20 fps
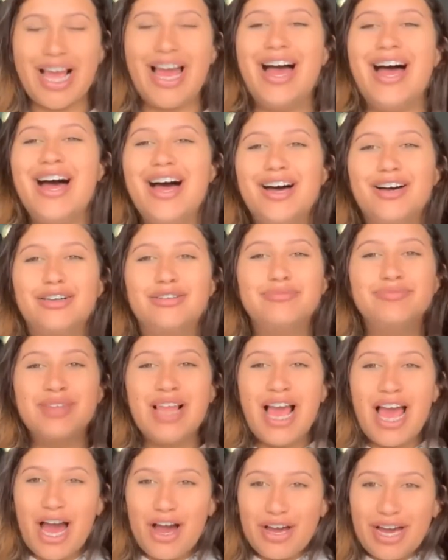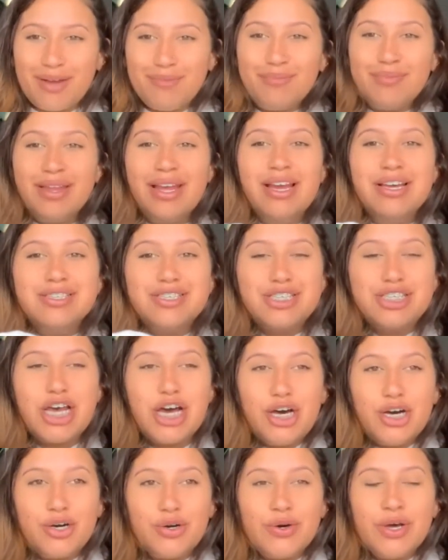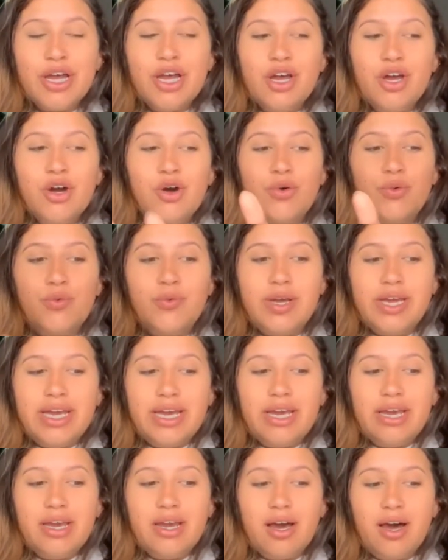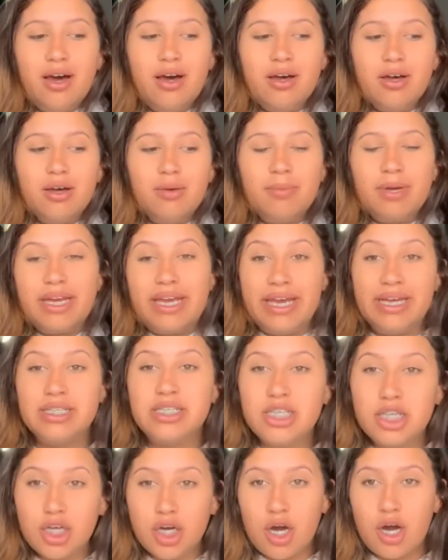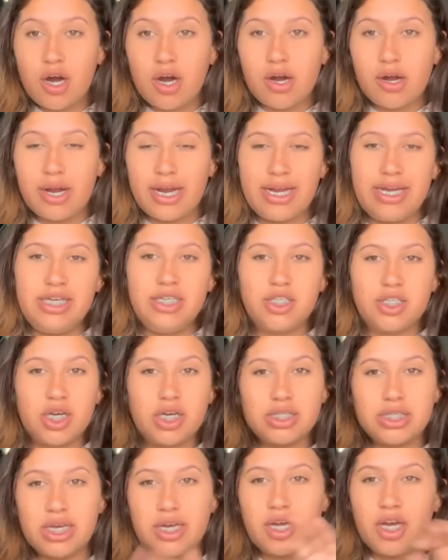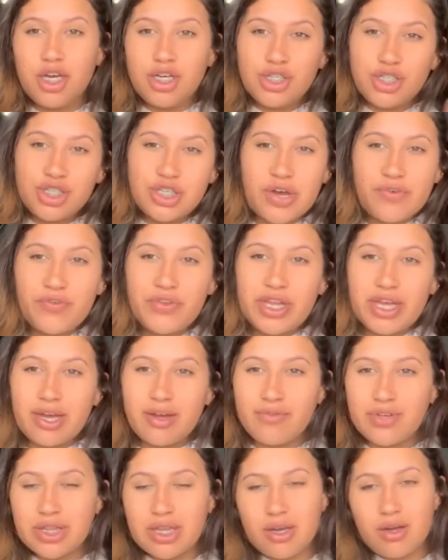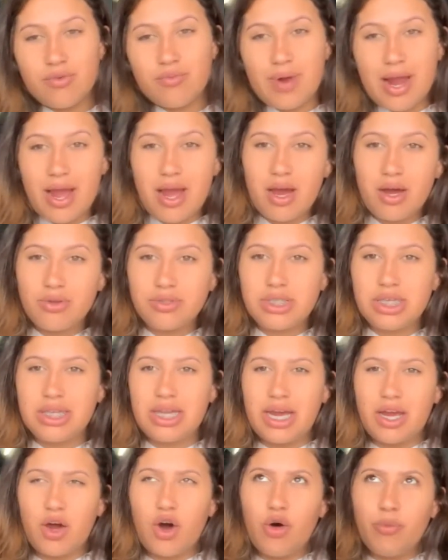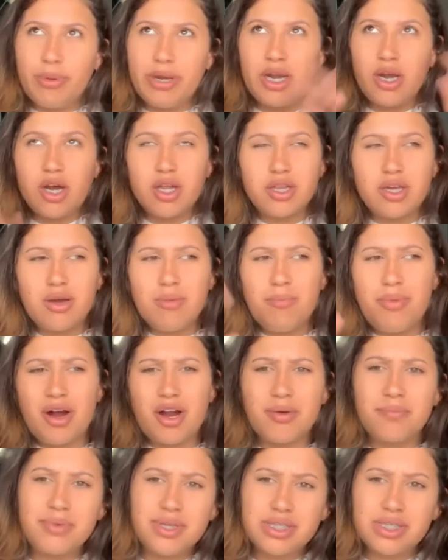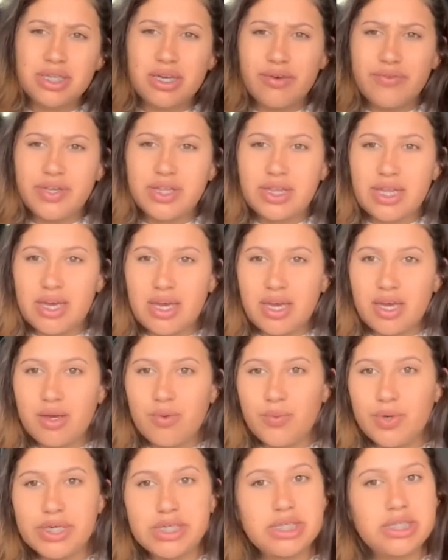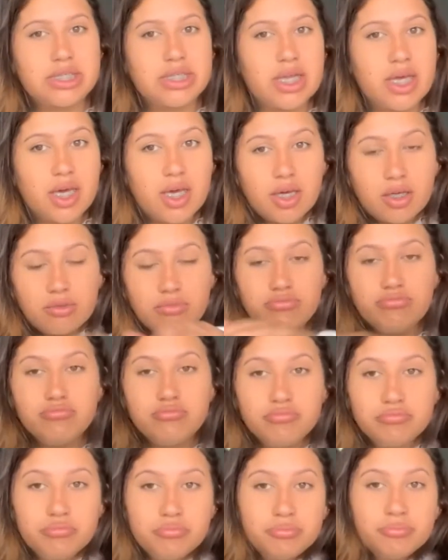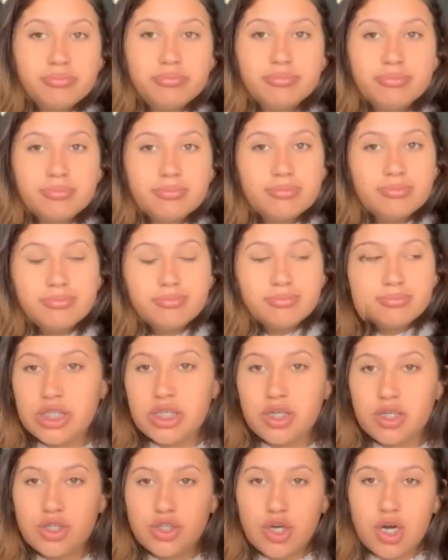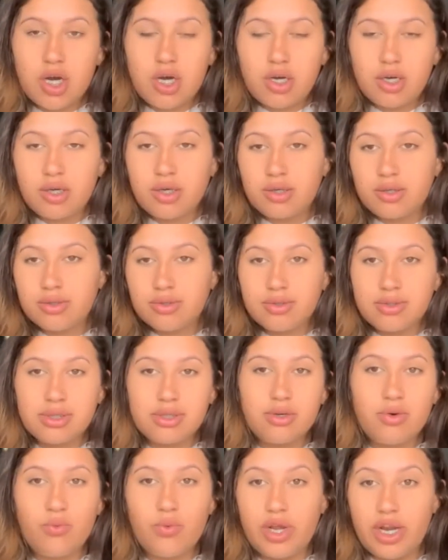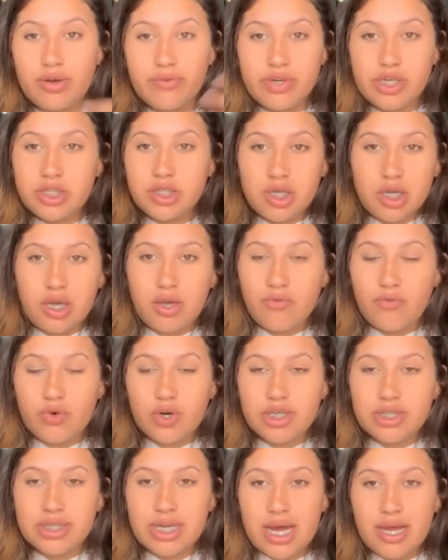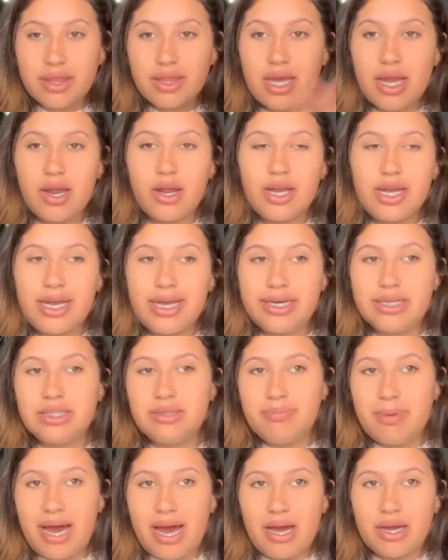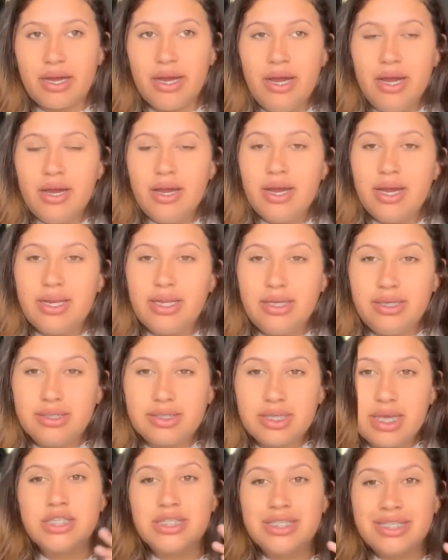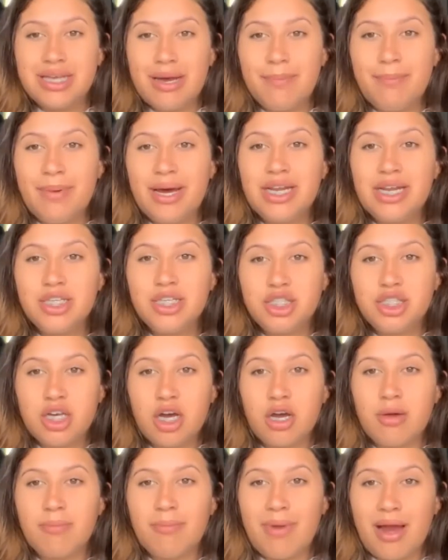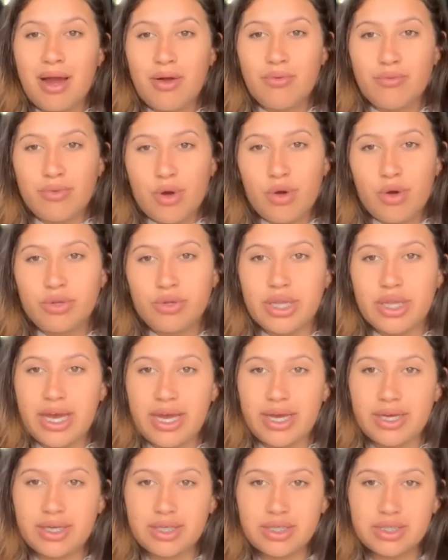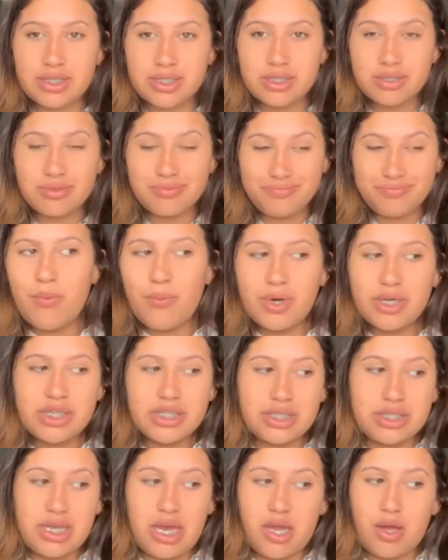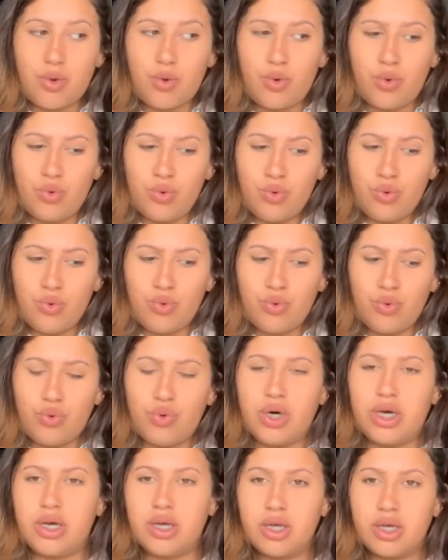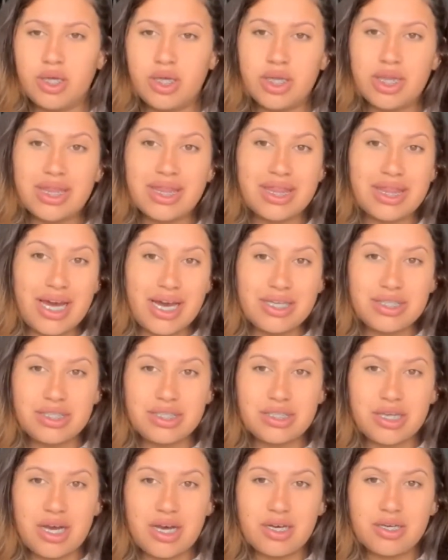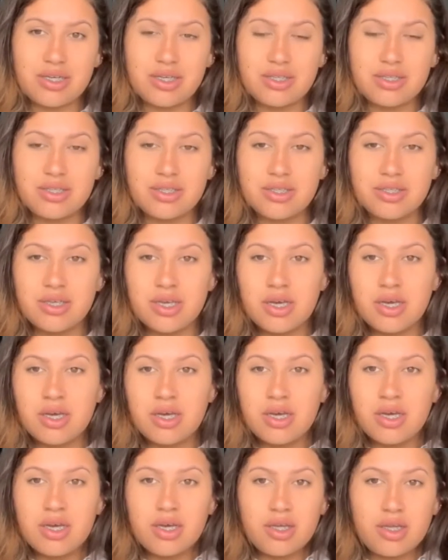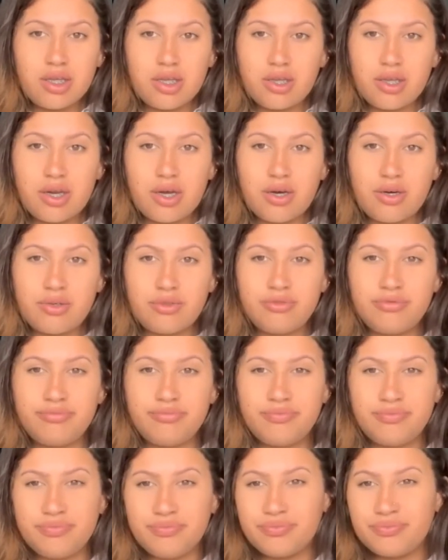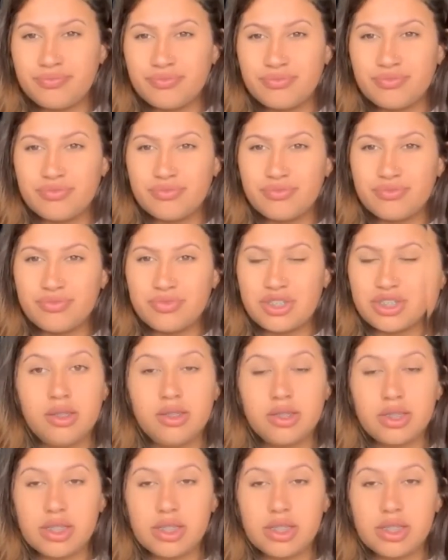Oh, okay. So we get into the car and he starts like shuffling everything around and like opening all the compartments and everything, and we're just like, goes into the trunk. Whatever he's looking for is not there. He gets back and he's like, somebody took my Rolex. and we're just like, ooh, that sucks, you know? Shit.